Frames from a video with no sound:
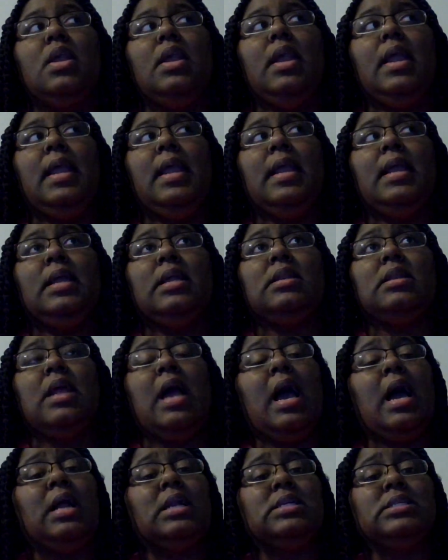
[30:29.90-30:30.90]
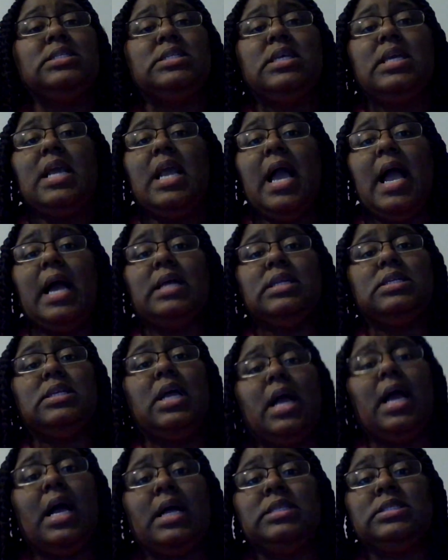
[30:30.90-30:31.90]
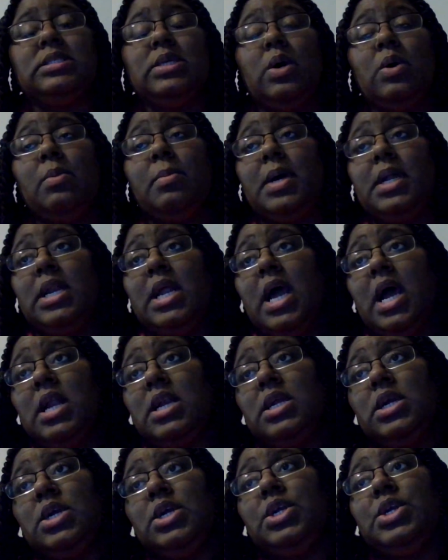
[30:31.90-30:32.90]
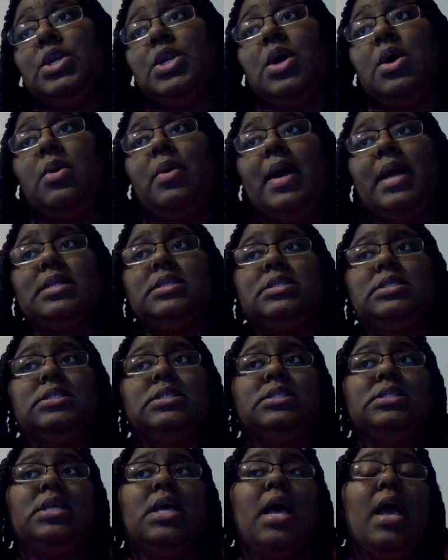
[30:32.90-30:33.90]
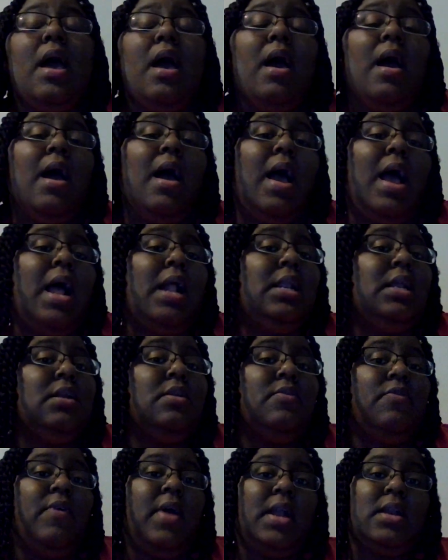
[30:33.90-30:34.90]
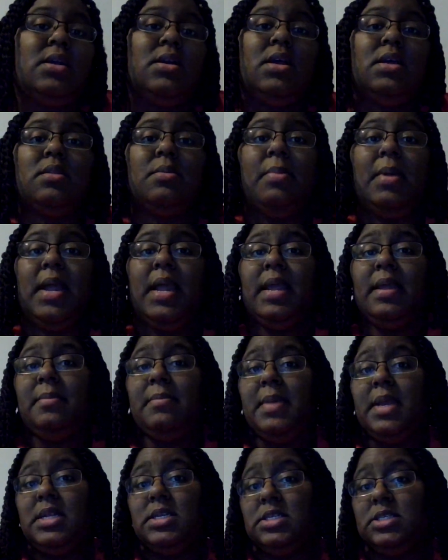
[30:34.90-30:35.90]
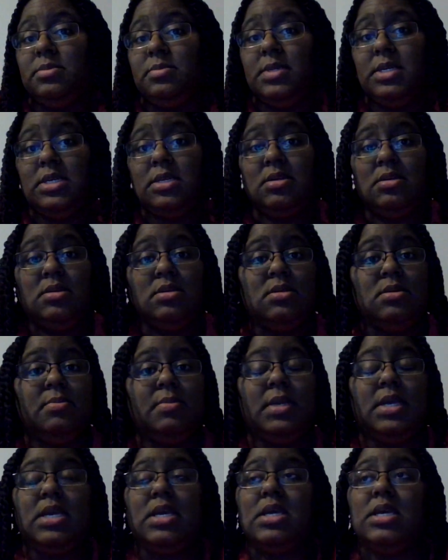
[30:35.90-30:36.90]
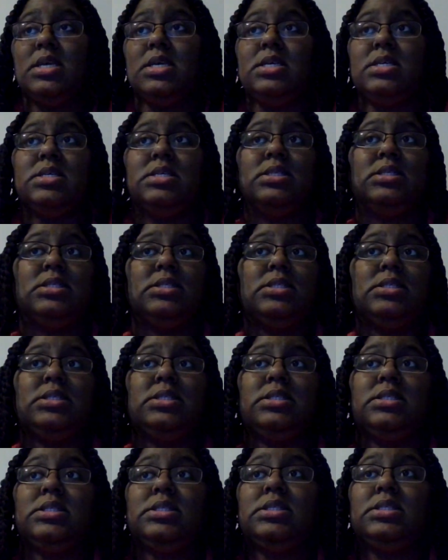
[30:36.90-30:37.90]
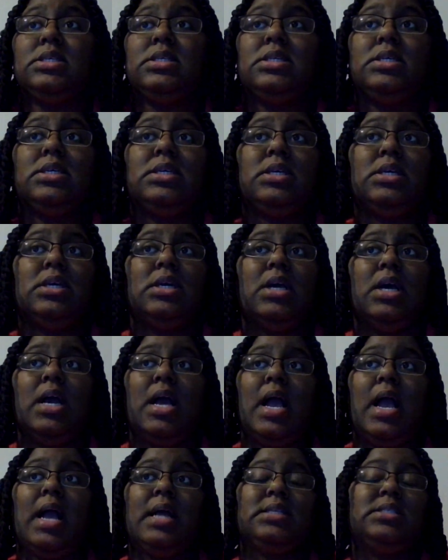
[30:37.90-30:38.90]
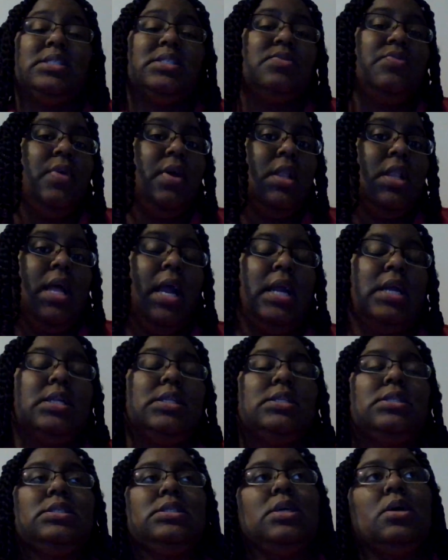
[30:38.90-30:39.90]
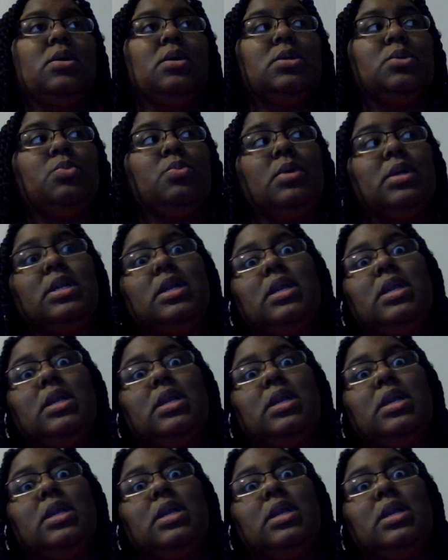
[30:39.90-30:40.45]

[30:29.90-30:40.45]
and honestly i i told my doctor you know i just i need to find another pain management because i just felt like the one